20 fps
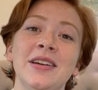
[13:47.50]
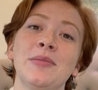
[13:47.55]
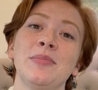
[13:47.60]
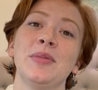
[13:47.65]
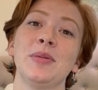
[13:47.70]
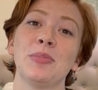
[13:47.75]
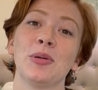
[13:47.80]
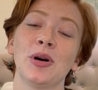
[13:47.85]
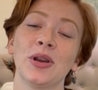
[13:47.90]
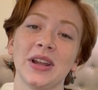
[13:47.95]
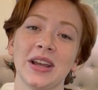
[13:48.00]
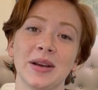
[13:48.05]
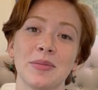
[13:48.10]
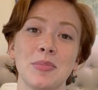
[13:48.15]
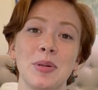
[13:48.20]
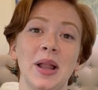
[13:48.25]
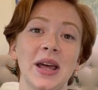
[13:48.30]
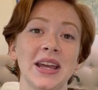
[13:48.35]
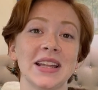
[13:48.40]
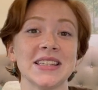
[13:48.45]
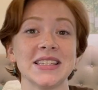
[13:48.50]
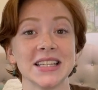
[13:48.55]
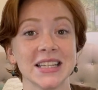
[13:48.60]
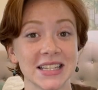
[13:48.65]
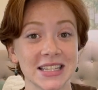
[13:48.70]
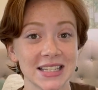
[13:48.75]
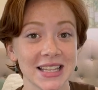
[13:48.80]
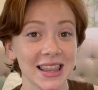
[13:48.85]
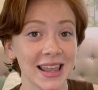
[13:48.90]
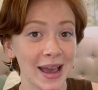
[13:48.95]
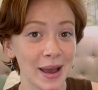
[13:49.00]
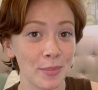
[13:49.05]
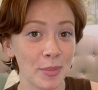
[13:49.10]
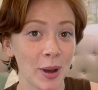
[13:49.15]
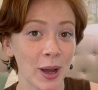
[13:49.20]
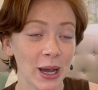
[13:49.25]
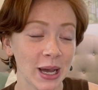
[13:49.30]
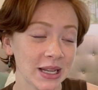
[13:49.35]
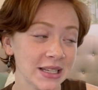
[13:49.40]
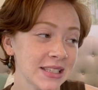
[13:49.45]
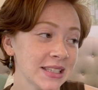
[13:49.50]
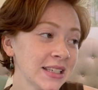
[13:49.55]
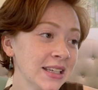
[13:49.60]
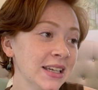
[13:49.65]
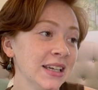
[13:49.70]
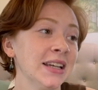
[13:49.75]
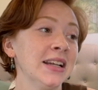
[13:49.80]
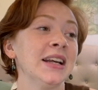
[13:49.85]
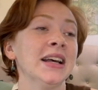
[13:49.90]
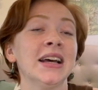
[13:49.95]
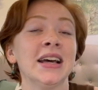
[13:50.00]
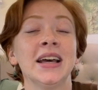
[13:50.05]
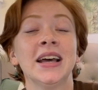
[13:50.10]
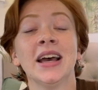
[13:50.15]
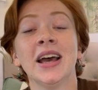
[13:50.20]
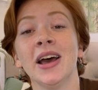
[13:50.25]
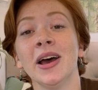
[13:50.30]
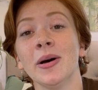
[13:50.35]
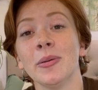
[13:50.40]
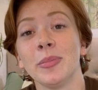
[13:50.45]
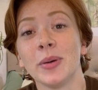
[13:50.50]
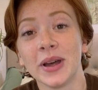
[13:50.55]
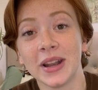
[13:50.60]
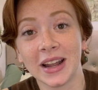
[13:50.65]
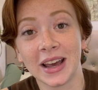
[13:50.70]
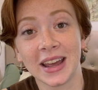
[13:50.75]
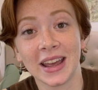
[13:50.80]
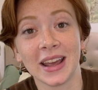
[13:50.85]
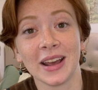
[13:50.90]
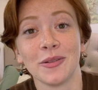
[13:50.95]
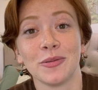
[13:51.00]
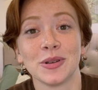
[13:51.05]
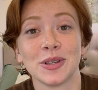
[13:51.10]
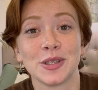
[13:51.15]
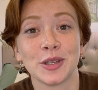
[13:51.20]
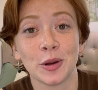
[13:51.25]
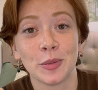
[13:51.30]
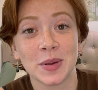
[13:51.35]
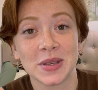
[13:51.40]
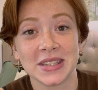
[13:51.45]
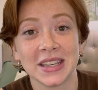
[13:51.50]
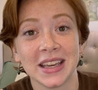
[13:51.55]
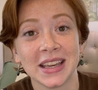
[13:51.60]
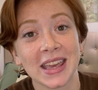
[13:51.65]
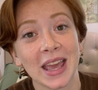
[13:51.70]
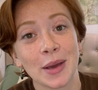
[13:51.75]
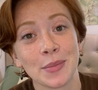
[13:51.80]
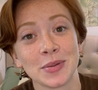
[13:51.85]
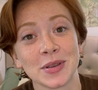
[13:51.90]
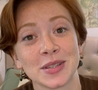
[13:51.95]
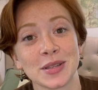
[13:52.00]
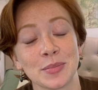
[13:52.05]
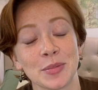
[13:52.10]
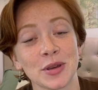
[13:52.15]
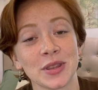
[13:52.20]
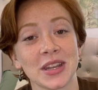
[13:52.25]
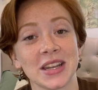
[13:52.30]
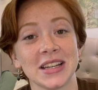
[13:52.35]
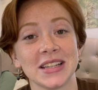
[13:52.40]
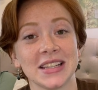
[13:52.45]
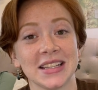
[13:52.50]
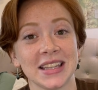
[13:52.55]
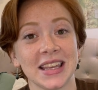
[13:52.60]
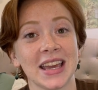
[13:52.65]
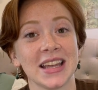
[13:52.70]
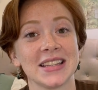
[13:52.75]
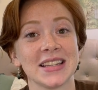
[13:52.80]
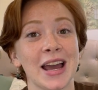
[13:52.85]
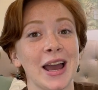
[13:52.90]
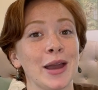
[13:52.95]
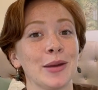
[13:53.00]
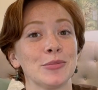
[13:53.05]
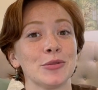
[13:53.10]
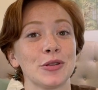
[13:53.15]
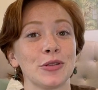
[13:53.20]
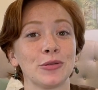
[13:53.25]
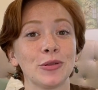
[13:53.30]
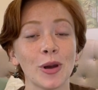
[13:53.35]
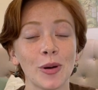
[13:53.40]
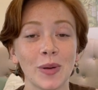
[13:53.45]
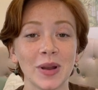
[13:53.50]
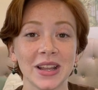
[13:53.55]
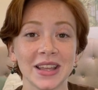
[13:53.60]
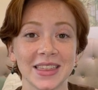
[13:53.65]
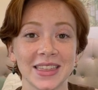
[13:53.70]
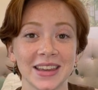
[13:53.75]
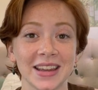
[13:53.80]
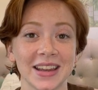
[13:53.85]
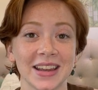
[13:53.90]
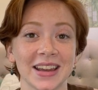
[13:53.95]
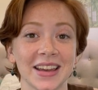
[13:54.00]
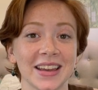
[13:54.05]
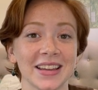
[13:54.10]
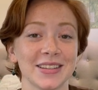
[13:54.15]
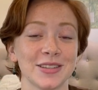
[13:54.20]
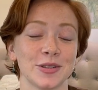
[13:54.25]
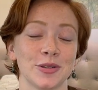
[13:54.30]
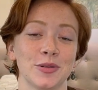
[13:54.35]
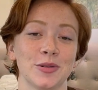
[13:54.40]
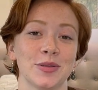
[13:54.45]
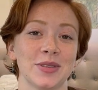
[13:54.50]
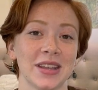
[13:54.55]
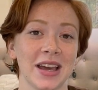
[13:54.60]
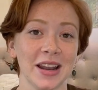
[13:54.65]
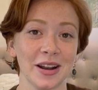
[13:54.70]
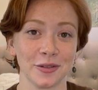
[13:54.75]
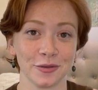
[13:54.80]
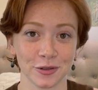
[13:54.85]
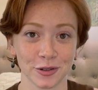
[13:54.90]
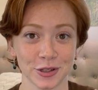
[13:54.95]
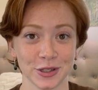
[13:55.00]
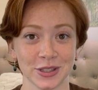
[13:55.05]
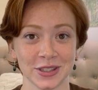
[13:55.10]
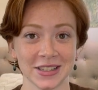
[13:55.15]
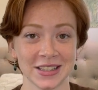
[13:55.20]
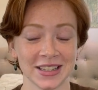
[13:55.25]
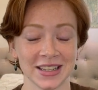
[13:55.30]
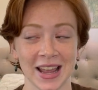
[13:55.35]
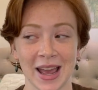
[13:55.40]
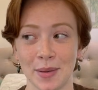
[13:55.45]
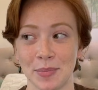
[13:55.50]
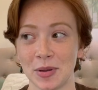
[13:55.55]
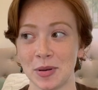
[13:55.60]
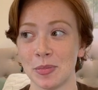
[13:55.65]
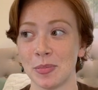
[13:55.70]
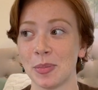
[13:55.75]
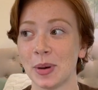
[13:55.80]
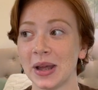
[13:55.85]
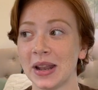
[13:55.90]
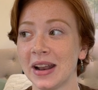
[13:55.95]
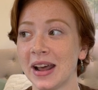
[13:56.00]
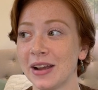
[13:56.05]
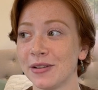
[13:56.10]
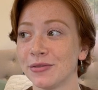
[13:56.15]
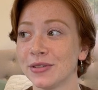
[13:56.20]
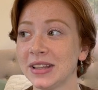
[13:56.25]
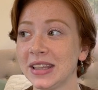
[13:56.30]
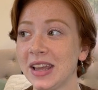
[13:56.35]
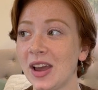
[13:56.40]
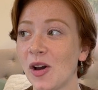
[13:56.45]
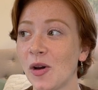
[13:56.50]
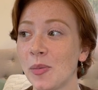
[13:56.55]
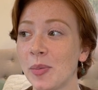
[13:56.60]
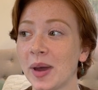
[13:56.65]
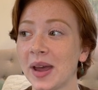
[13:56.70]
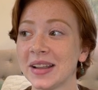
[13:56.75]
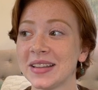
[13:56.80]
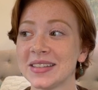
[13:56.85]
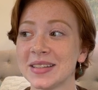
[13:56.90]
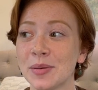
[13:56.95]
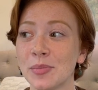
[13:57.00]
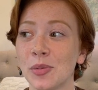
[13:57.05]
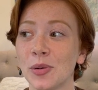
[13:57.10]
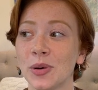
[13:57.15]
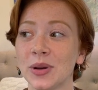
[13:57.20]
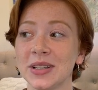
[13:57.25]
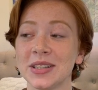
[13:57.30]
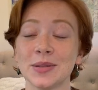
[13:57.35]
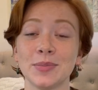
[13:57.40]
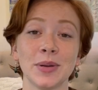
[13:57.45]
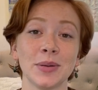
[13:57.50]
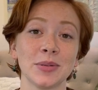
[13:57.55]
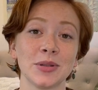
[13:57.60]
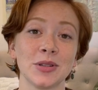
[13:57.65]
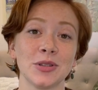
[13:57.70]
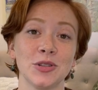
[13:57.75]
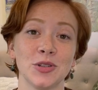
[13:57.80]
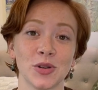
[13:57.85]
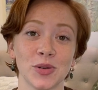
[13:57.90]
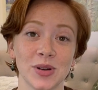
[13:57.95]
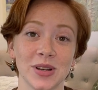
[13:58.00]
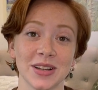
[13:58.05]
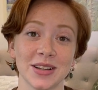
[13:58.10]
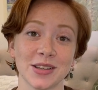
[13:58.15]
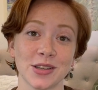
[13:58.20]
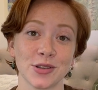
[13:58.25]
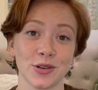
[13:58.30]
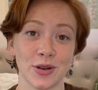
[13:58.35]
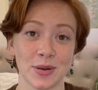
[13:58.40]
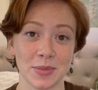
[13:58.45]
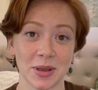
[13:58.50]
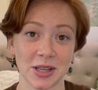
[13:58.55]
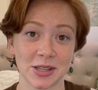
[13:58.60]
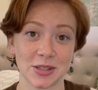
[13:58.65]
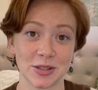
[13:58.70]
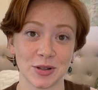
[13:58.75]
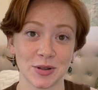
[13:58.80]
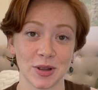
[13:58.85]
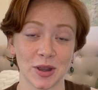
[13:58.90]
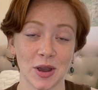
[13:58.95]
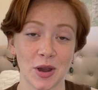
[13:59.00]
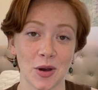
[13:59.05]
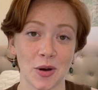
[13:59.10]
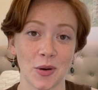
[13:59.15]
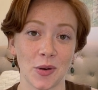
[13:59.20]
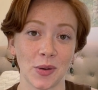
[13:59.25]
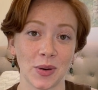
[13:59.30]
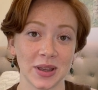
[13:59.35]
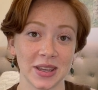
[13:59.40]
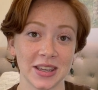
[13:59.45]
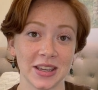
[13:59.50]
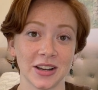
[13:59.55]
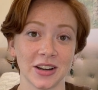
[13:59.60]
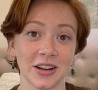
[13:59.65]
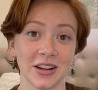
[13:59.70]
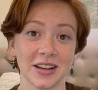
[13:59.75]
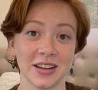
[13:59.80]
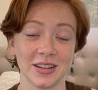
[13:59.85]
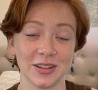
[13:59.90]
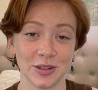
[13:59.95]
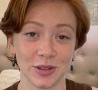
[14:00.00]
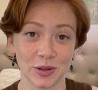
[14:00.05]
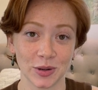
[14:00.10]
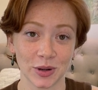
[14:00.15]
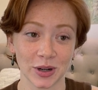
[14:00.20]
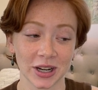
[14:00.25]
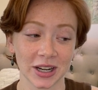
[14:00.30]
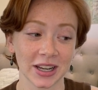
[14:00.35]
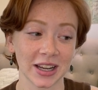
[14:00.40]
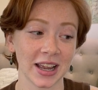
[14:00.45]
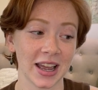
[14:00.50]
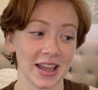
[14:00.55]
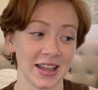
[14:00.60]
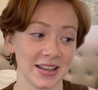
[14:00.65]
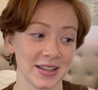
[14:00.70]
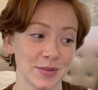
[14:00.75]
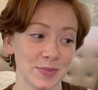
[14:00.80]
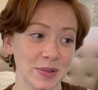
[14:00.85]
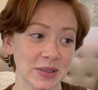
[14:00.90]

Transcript: me putting plants into that pot. But I was so busy at camp this summer that I didn't get time to throw anything, so that unfortunately didn't happen. But I really hope at some point to be able to join a ceramic studio here in New York and